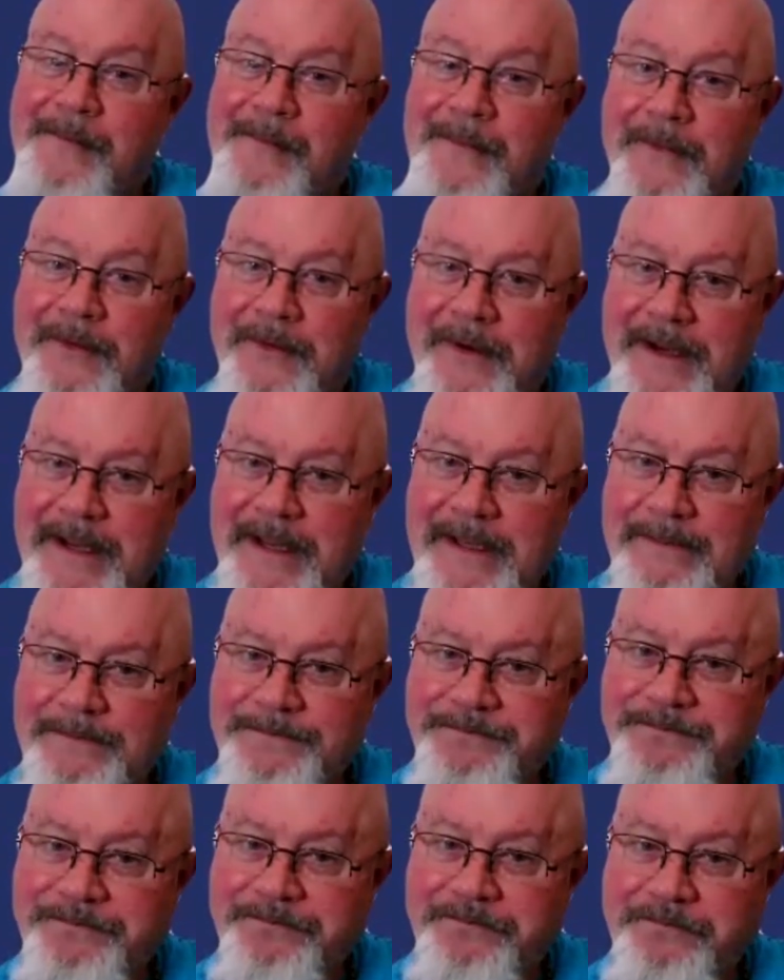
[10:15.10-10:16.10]
right?
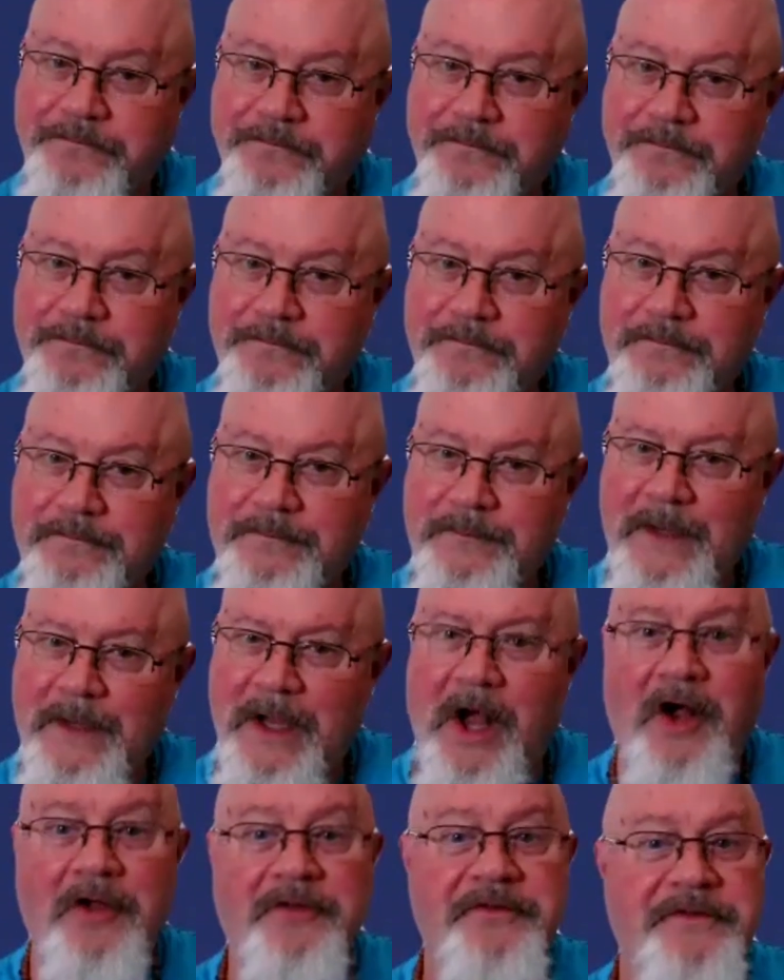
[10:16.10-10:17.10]

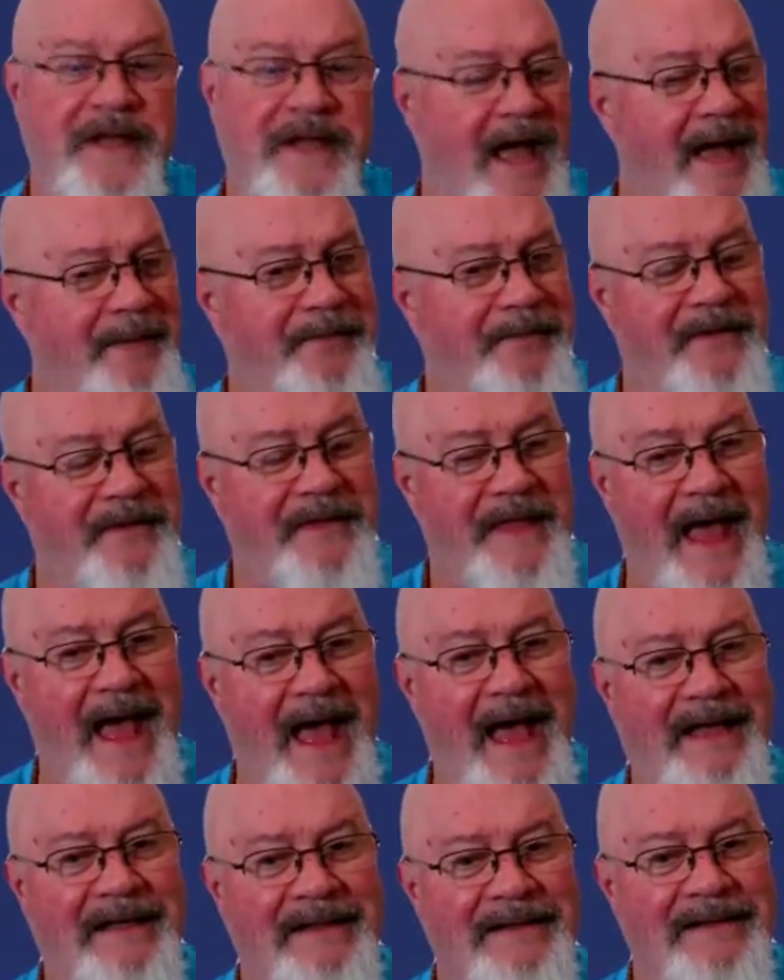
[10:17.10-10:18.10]
On top of
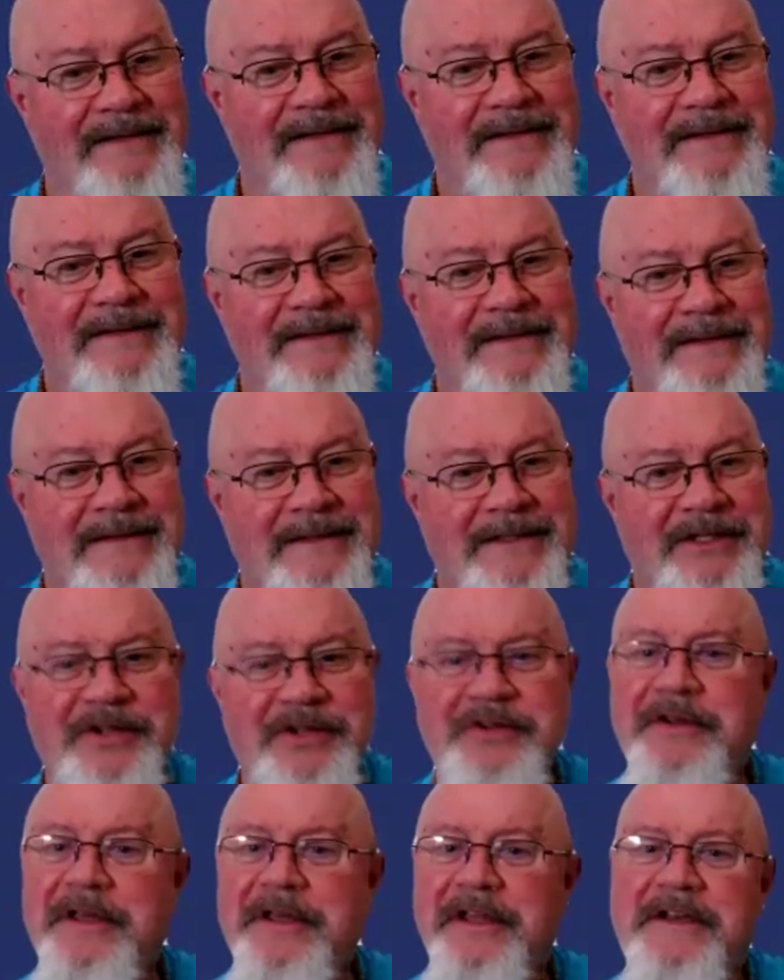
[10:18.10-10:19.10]
that,
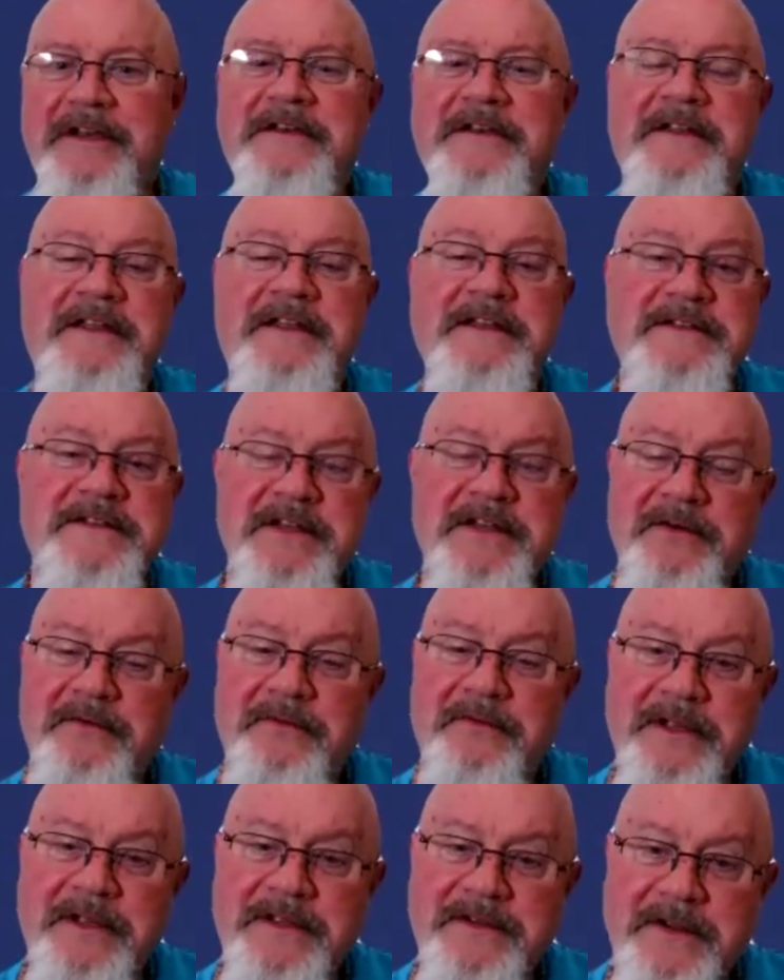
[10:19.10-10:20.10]
you get a decent
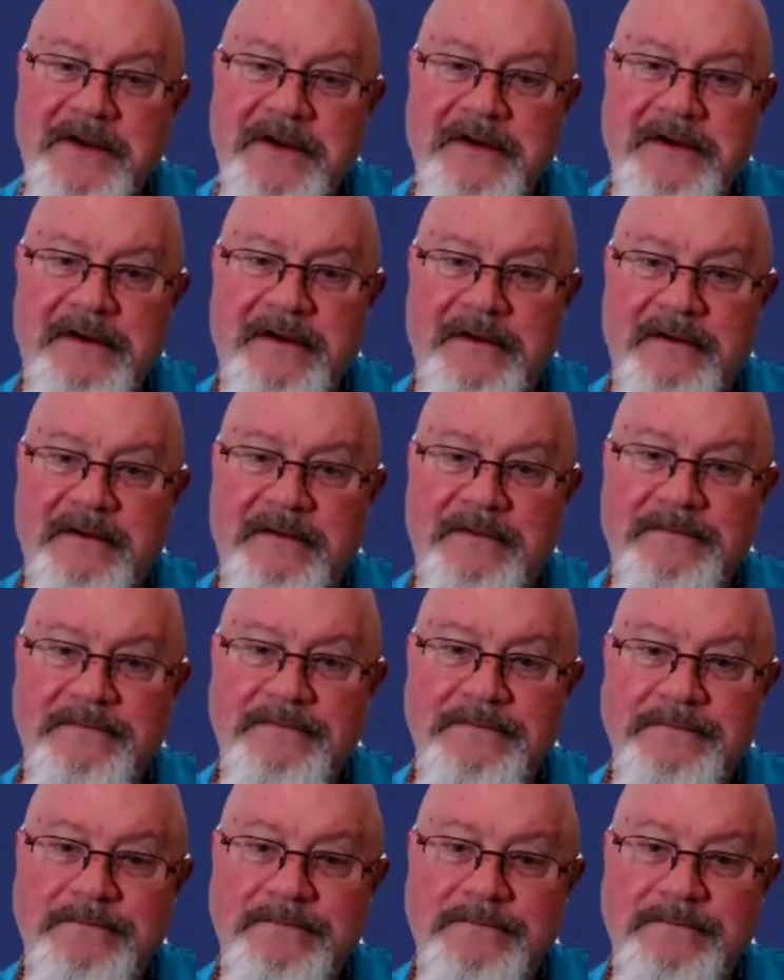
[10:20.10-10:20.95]
return.